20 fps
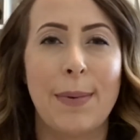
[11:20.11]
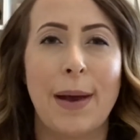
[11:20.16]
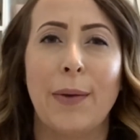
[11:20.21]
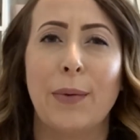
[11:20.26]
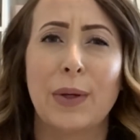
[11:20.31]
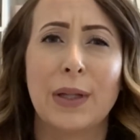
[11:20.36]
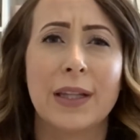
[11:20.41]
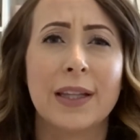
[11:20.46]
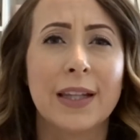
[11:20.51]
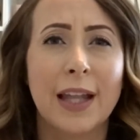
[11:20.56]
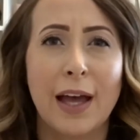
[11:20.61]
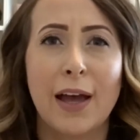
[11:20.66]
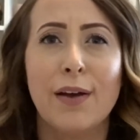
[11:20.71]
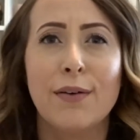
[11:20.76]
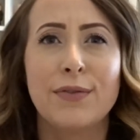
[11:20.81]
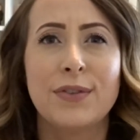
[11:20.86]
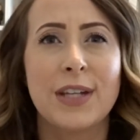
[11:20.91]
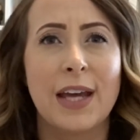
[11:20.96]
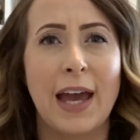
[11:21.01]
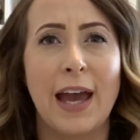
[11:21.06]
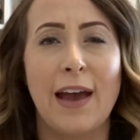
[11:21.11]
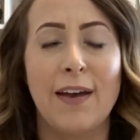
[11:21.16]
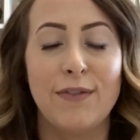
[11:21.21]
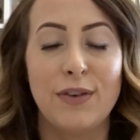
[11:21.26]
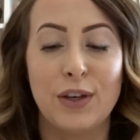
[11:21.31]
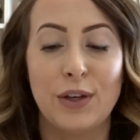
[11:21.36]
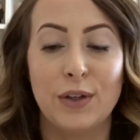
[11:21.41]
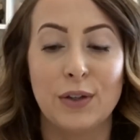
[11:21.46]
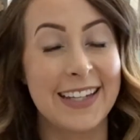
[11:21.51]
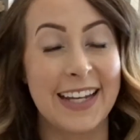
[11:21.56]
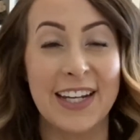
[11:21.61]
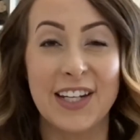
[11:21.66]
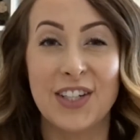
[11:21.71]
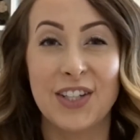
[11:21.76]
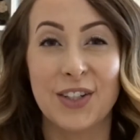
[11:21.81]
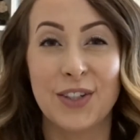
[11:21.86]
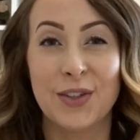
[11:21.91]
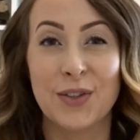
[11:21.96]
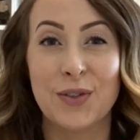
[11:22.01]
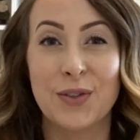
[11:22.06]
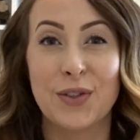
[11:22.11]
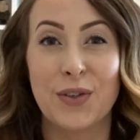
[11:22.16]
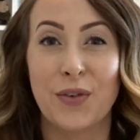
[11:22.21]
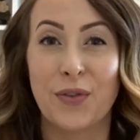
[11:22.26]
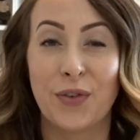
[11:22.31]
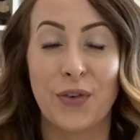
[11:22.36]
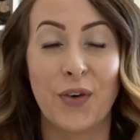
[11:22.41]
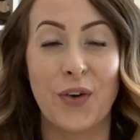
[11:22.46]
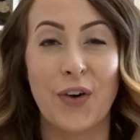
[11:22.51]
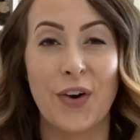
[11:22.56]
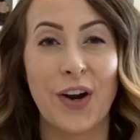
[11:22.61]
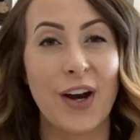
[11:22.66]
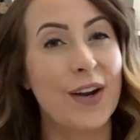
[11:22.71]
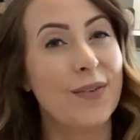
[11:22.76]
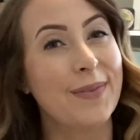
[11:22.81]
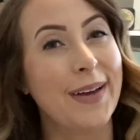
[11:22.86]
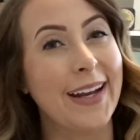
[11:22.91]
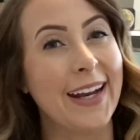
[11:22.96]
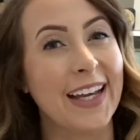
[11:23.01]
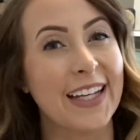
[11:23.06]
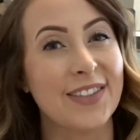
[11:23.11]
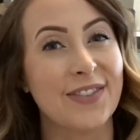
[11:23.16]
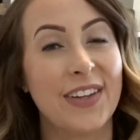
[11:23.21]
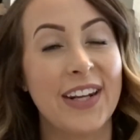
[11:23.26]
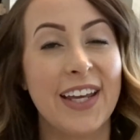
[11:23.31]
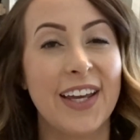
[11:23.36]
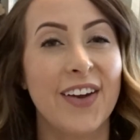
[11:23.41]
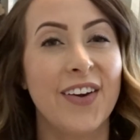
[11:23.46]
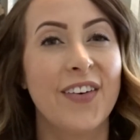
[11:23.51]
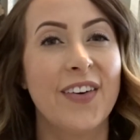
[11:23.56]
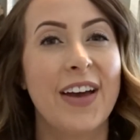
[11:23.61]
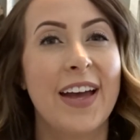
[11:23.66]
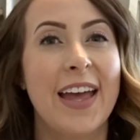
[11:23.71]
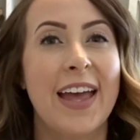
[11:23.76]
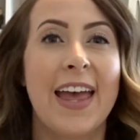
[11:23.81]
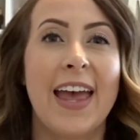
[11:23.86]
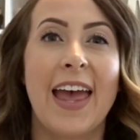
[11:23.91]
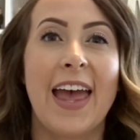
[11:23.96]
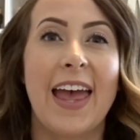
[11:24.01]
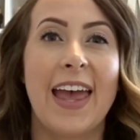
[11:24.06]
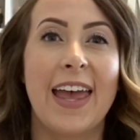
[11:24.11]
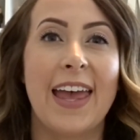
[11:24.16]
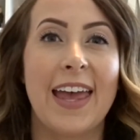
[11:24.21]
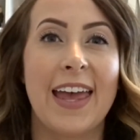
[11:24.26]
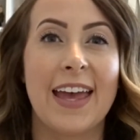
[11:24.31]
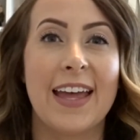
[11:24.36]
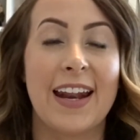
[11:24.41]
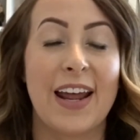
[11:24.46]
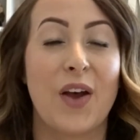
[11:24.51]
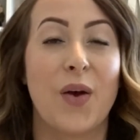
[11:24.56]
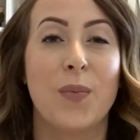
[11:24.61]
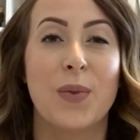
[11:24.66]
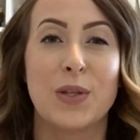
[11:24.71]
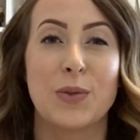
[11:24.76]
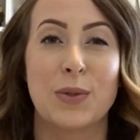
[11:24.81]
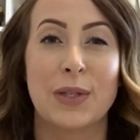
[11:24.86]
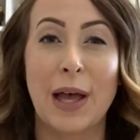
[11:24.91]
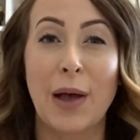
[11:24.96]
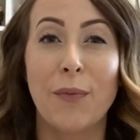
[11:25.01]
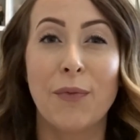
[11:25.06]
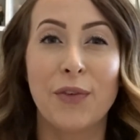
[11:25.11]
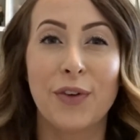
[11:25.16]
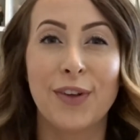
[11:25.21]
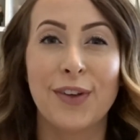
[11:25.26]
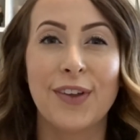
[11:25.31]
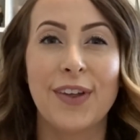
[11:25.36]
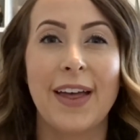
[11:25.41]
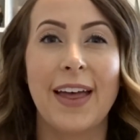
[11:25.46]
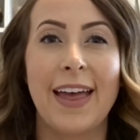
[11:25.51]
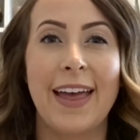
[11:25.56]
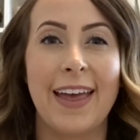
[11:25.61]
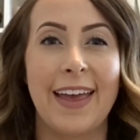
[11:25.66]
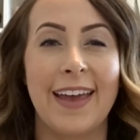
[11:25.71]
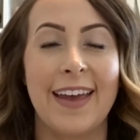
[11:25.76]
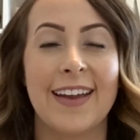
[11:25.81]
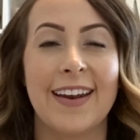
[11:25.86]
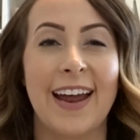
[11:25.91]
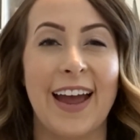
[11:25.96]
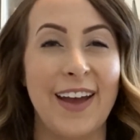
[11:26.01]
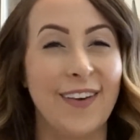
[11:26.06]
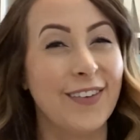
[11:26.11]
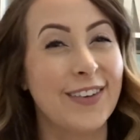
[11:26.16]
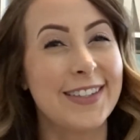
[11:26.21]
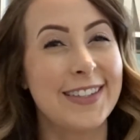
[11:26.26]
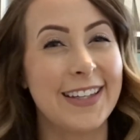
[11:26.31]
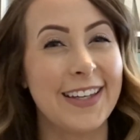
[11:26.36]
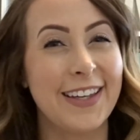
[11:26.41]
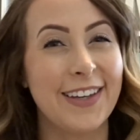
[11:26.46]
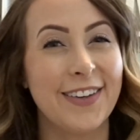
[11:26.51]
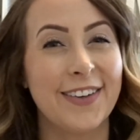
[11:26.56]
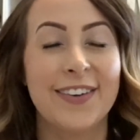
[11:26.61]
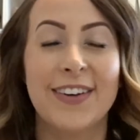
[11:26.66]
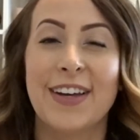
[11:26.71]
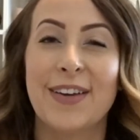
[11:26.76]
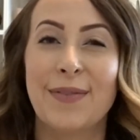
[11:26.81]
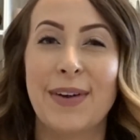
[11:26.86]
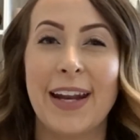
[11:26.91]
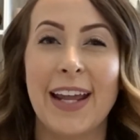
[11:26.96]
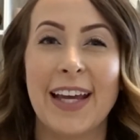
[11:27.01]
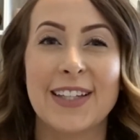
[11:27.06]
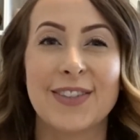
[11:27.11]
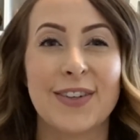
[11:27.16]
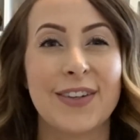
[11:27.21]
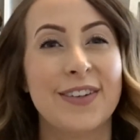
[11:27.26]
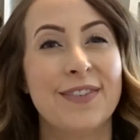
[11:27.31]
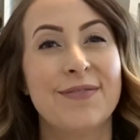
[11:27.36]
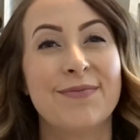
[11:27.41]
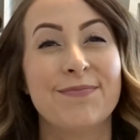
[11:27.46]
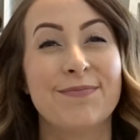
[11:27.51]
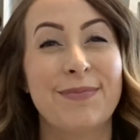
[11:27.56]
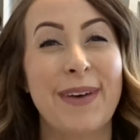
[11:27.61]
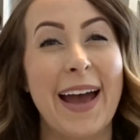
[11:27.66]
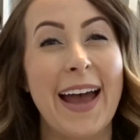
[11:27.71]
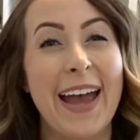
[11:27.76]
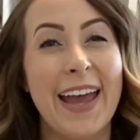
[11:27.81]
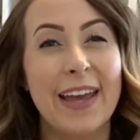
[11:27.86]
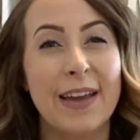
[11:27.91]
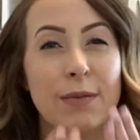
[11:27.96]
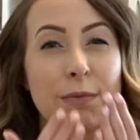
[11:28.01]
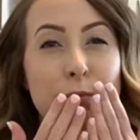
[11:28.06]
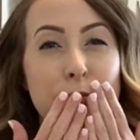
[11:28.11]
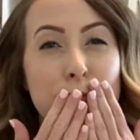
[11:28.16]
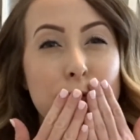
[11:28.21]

I would love to have you. Stay tuned for my next video, and I hope this was helpful, and I will see you in my next one. Bye!